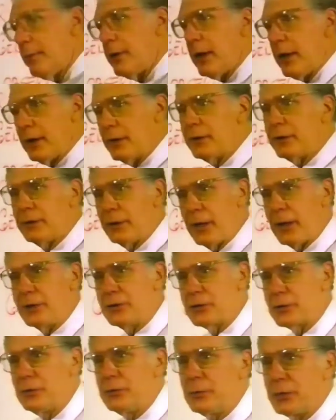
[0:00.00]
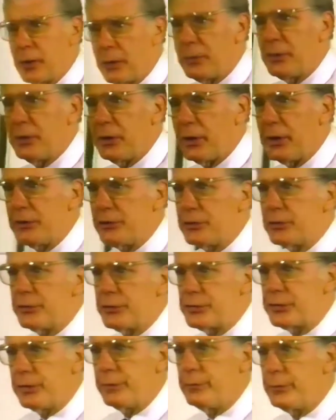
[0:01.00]
about the logical manipulation
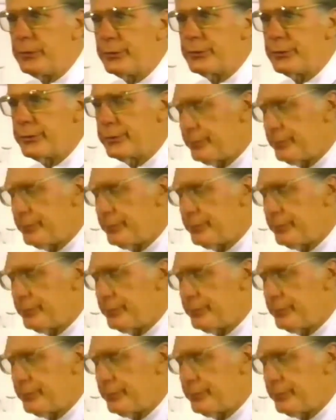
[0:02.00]
of symbols.